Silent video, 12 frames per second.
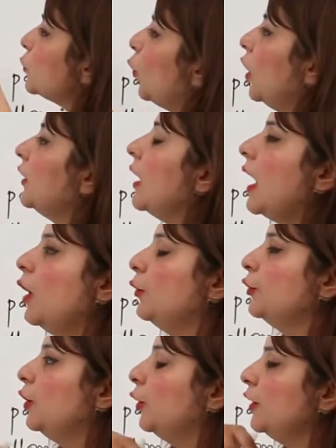is what how
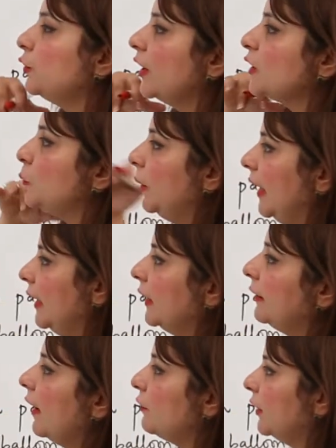you are going to explain
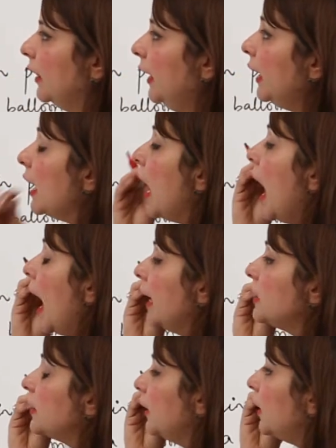it graphically
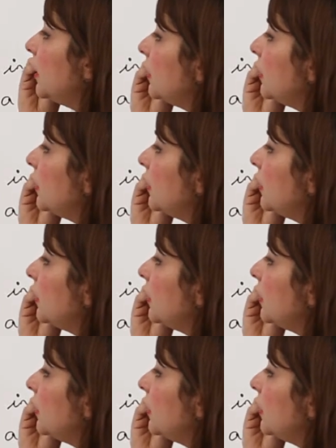and here